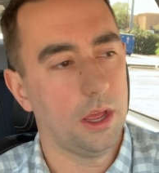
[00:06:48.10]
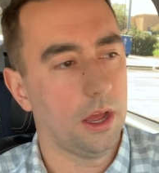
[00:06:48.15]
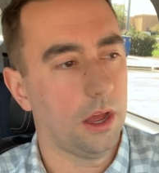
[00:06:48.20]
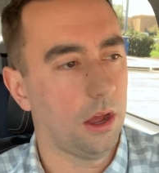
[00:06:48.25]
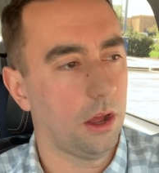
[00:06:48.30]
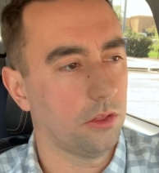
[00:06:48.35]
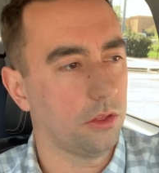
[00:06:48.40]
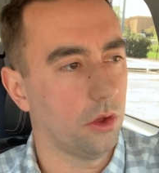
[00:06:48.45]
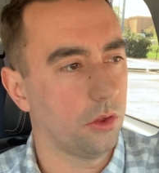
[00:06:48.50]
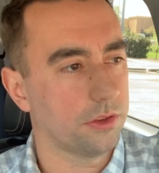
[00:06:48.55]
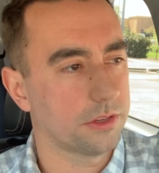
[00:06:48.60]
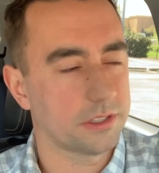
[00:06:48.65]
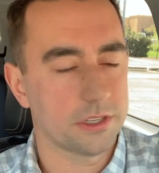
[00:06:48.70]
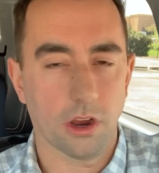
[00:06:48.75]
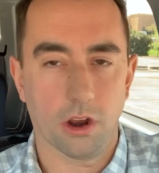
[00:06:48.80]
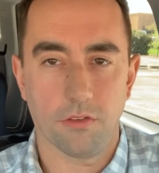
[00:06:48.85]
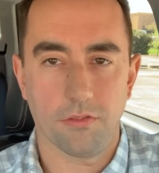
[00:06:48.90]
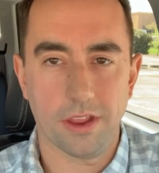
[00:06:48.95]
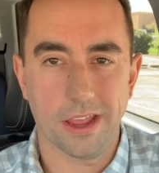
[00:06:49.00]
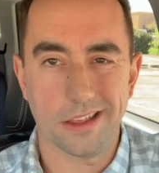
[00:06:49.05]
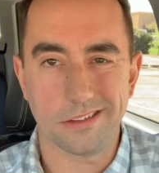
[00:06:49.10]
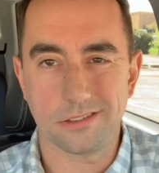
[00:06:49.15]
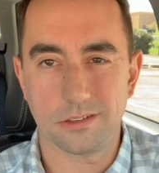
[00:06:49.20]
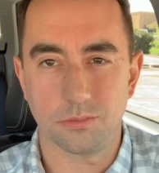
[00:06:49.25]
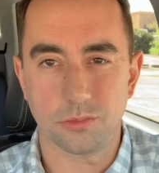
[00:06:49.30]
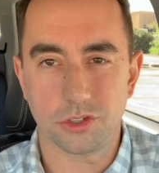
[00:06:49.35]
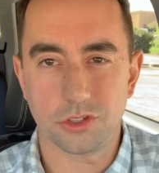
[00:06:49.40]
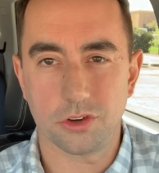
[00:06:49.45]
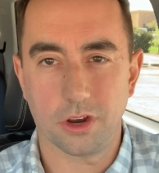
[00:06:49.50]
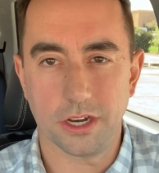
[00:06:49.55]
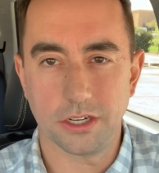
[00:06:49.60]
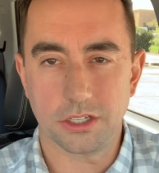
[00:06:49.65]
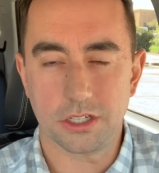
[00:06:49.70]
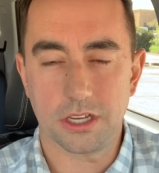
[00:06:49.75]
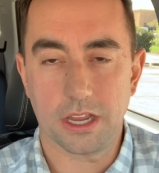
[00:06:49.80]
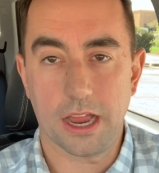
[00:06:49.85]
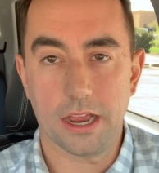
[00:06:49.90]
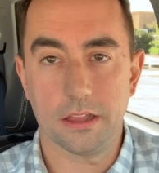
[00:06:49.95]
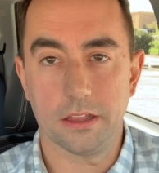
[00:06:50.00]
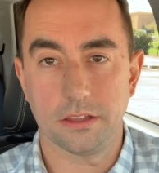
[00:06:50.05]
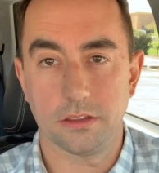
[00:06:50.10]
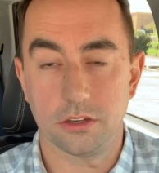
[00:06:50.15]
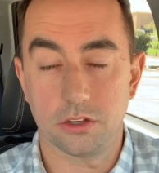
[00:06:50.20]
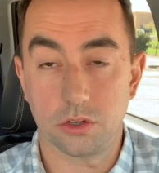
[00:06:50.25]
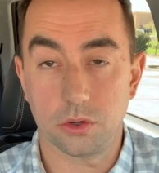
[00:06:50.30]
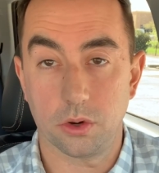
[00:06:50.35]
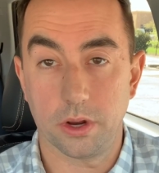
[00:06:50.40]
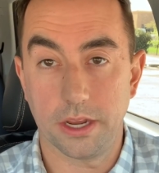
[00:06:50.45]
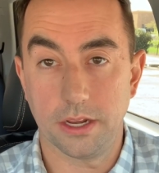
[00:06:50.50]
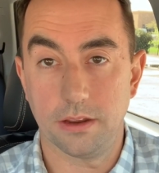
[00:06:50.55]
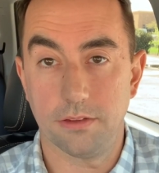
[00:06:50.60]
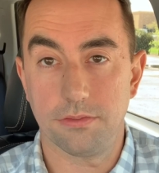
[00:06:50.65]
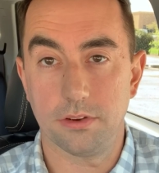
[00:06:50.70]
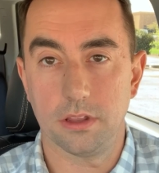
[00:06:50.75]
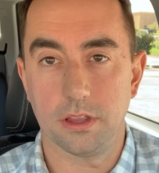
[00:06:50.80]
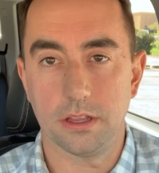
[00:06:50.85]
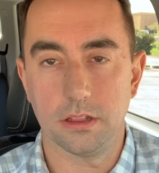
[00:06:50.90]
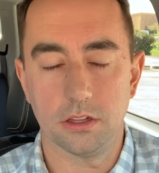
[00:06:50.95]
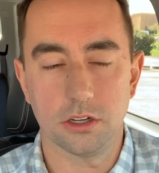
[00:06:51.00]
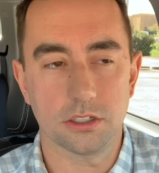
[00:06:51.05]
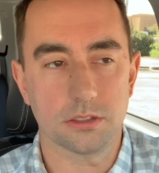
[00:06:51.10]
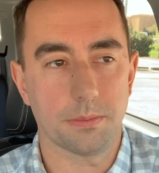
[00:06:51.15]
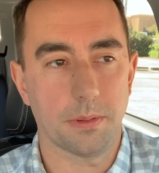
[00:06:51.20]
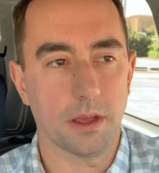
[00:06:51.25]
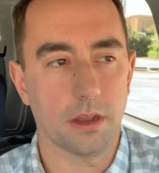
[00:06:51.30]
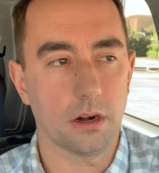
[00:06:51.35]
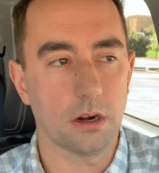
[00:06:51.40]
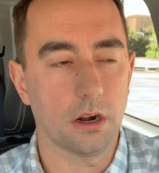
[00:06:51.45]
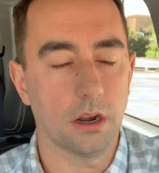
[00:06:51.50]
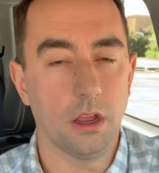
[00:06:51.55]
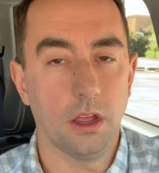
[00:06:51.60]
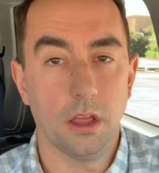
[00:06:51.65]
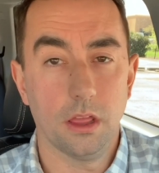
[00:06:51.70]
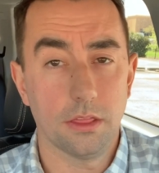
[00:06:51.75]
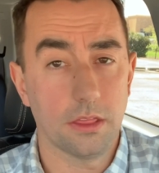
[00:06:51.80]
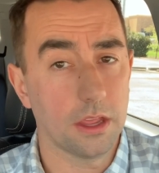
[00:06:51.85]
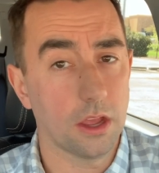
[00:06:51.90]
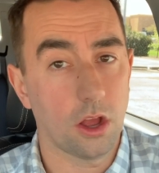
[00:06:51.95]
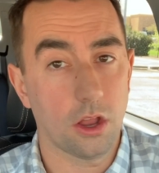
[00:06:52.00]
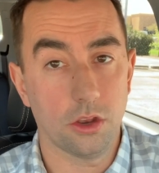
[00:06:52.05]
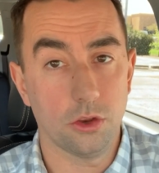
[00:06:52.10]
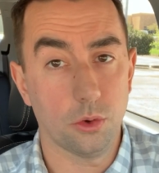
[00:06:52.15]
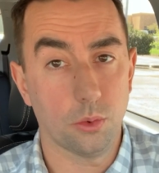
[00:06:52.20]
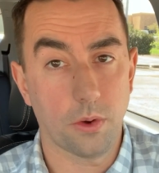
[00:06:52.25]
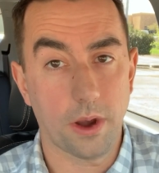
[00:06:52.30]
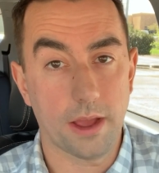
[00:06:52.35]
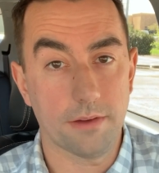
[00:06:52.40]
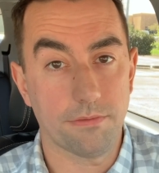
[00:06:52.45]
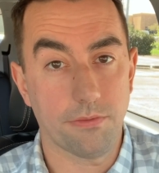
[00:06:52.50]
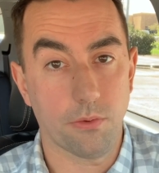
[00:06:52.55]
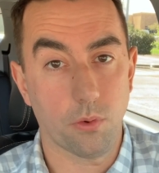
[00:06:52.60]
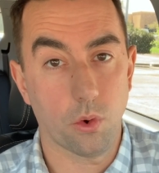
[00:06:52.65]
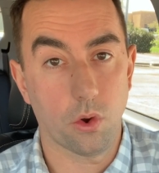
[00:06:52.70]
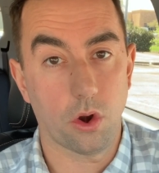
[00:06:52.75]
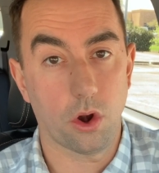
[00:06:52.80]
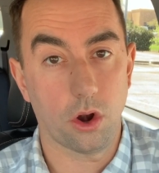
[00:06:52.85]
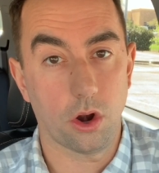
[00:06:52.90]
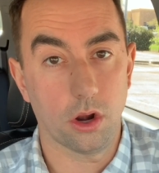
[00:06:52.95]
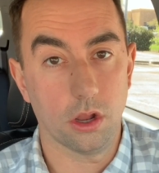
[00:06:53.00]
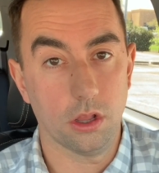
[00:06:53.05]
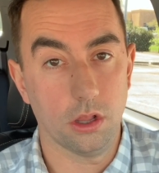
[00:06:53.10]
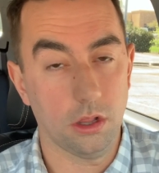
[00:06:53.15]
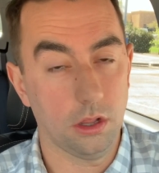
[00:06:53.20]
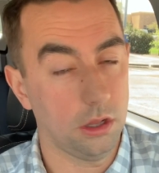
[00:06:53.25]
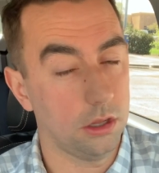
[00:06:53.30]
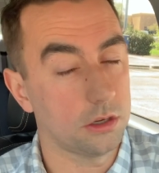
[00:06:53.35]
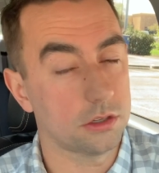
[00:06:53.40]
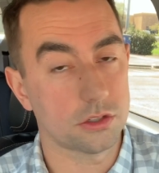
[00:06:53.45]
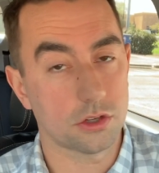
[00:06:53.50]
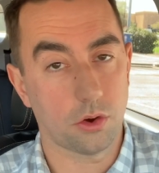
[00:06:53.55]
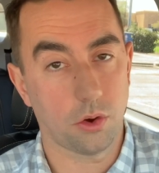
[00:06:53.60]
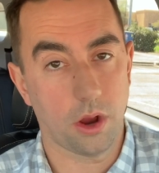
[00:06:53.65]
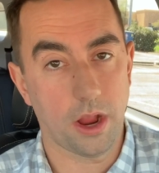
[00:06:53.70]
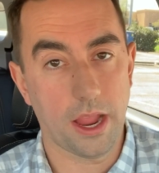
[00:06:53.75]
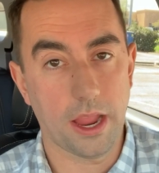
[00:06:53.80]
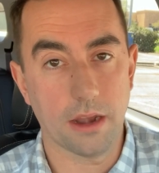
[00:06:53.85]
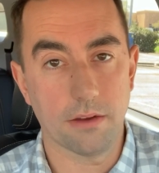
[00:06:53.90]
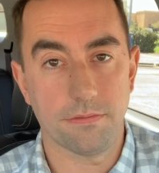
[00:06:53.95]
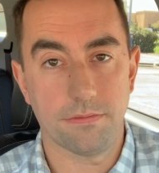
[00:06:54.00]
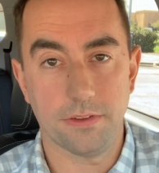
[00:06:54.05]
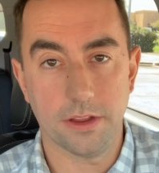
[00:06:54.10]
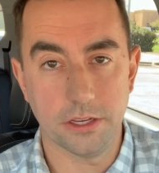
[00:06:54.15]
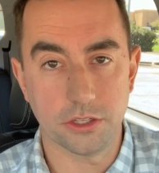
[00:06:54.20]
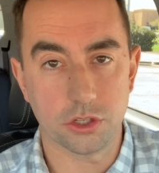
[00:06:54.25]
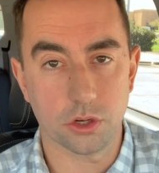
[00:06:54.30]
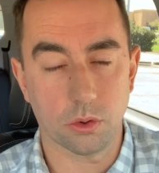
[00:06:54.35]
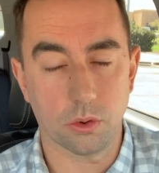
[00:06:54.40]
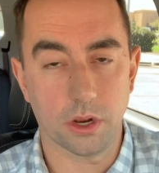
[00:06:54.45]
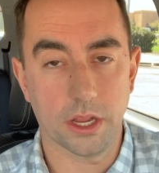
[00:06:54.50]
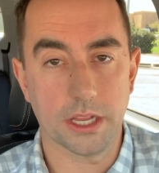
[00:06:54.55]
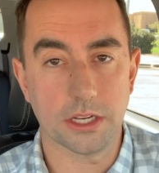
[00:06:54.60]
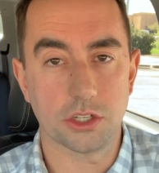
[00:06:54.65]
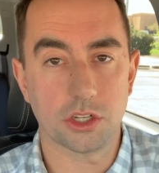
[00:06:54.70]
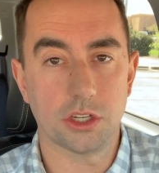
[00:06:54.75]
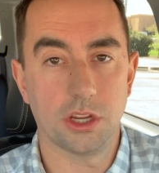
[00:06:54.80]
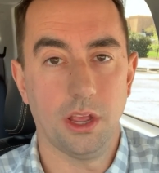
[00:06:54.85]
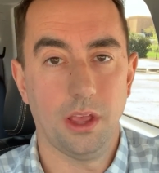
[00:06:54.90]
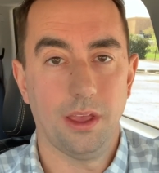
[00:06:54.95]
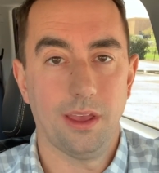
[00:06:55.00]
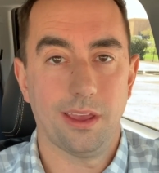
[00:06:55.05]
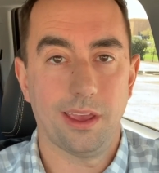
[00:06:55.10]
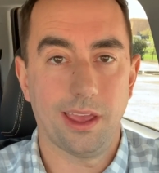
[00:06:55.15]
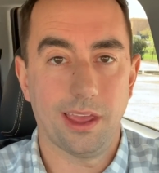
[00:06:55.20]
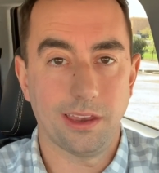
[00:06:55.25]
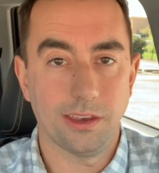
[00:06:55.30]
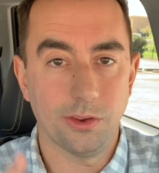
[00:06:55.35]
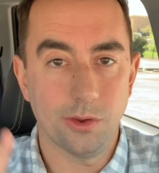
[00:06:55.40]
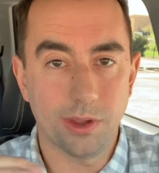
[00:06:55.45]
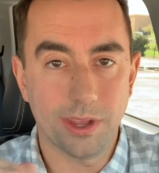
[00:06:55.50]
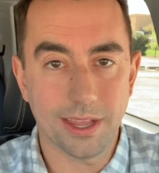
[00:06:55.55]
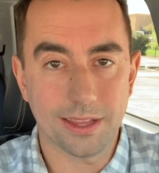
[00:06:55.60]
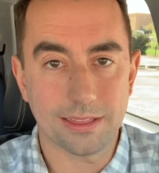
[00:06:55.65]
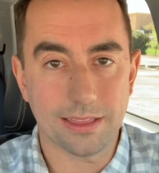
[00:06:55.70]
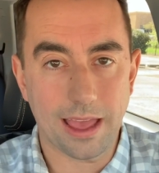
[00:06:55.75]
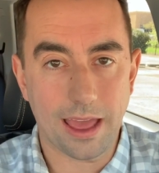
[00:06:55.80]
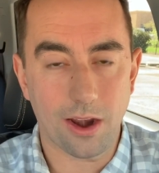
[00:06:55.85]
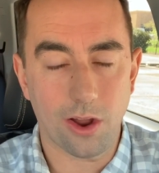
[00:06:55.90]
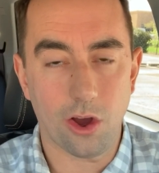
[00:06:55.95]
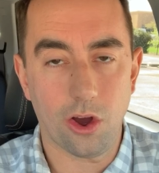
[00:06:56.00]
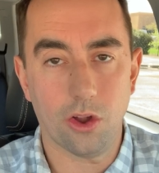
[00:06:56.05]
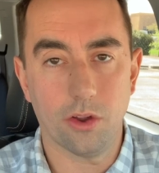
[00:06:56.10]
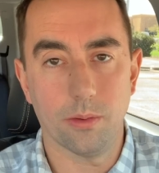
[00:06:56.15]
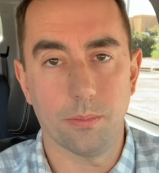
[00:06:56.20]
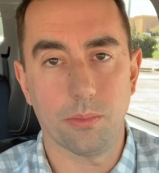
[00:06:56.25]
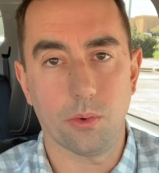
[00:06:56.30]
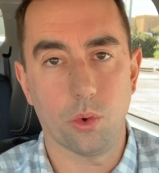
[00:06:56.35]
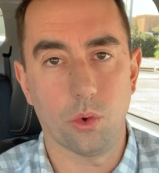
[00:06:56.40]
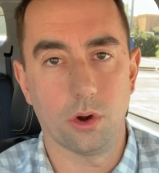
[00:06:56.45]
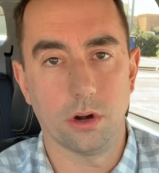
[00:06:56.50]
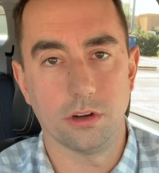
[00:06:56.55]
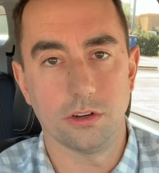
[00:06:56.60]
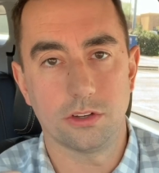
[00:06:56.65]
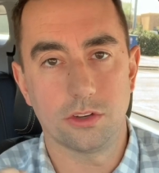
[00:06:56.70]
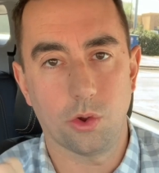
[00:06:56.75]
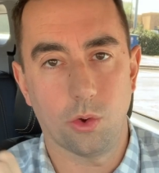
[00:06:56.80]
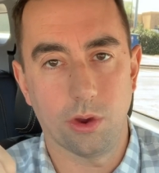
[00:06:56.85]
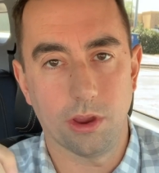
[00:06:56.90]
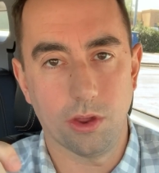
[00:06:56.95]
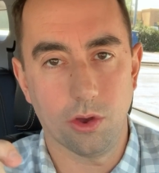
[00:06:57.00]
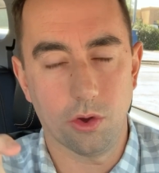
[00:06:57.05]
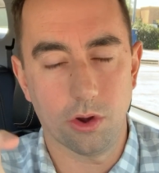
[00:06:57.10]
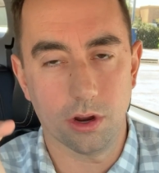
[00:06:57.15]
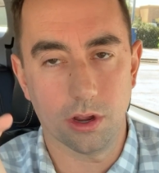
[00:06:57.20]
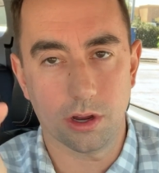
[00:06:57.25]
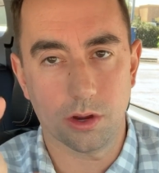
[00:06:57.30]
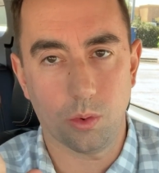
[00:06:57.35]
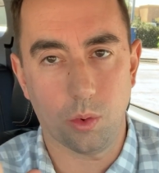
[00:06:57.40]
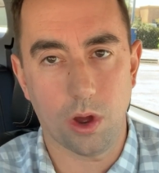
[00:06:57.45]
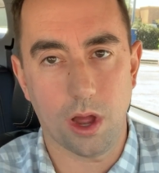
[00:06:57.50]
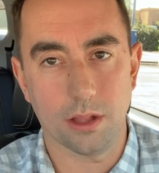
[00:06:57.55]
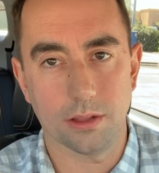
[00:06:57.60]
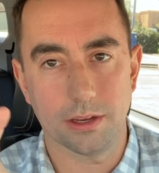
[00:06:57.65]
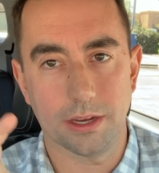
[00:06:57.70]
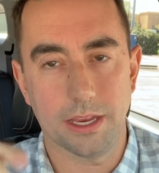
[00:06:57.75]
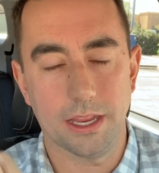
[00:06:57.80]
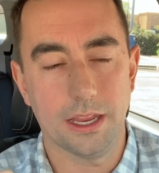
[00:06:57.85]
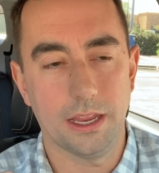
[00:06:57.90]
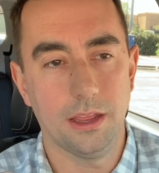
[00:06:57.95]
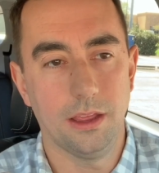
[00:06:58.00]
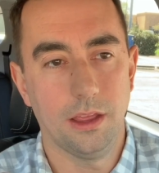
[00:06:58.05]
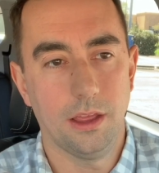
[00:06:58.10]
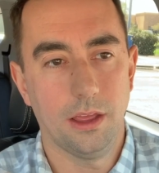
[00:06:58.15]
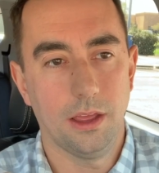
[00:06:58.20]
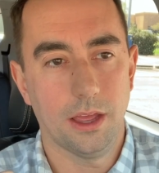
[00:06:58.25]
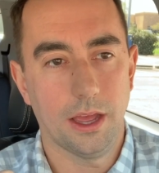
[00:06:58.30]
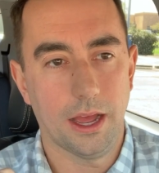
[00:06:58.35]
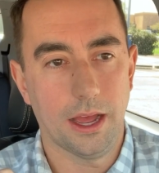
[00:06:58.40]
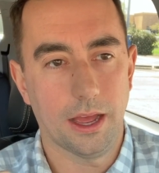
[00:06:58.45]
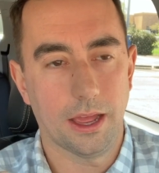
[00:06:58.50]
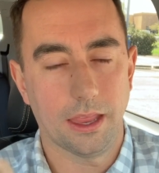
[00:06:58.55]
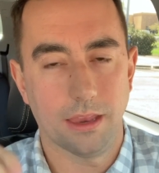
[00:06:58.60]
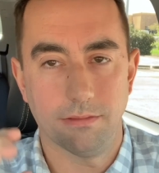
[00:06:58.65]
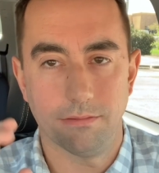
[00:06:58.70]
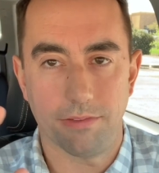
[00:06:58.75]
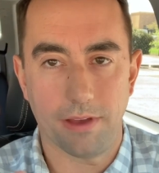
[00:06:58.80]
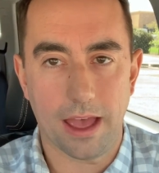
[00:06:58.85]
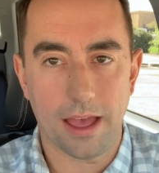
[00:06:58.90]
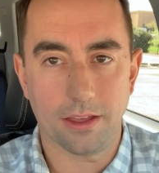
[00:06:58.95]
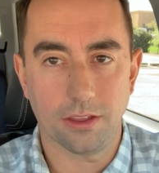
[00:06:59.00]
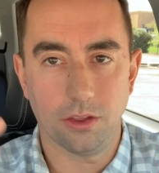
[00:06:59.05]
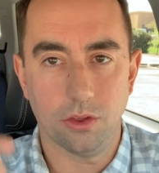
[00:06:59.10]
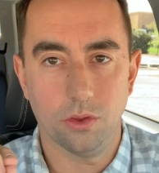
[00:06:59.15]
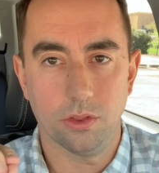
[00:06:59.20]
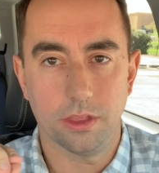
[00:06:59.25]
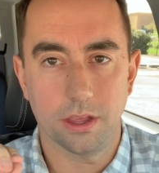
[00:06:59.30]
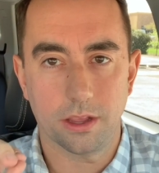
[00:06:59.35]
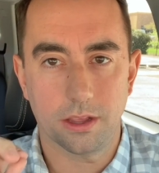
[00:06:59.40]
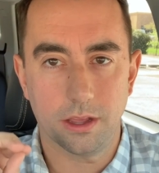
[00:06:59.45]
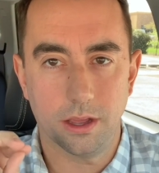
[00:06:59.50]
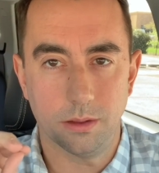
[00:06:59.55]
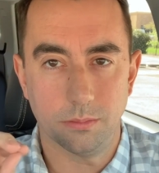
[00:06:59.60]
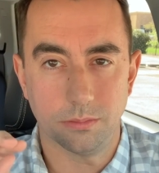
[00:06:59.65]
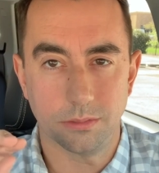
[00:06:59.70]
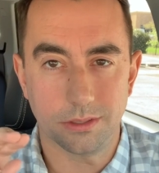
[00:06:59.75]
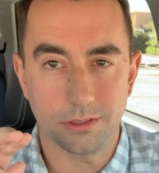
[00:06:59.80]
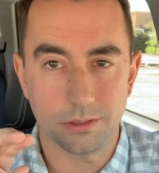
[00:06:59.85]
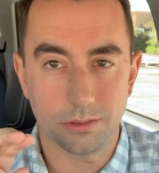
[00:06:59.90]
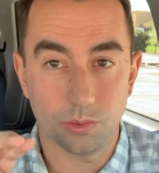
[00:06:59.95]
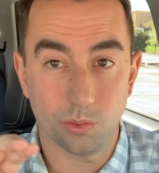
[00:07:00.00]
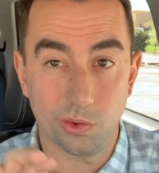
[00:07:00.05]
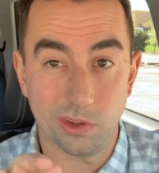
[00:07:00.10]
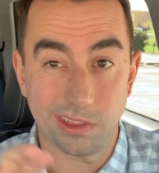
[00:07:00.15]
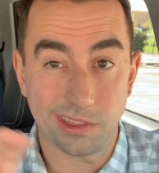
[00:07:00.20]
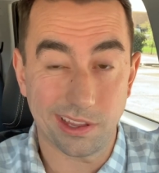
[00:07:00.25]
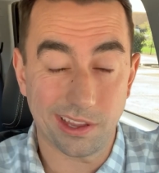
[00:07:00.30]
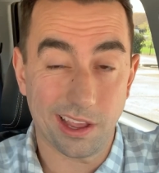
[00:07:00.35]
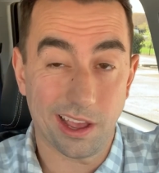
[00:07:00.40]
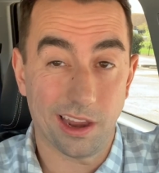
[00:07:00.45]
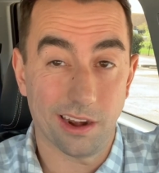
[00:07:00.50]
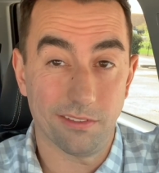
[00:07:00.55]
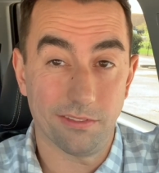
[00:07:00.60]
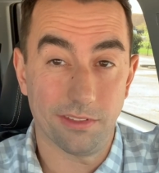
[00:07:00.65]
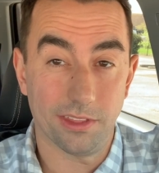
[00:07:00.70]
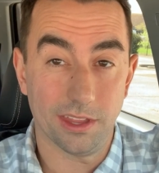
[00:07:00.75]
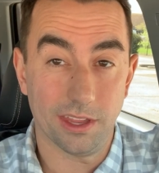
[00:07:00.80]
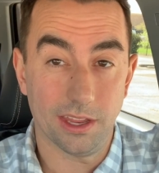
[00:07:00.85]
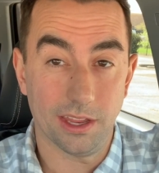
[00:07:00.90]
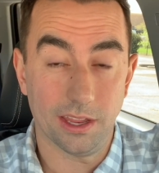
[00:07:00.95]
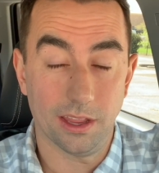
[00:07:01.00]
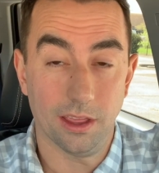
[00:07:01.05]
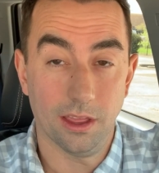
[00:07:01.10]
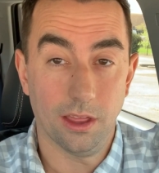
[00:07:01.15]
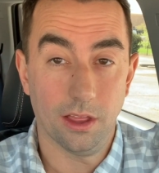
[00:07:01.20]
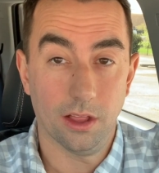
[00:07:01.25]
although the CR-V has some strange styling, the Terrain definitely looks better. The all-new RAV4 looks great, feature rich, and you get that all-important Toyota quality in value that comes with the kind of the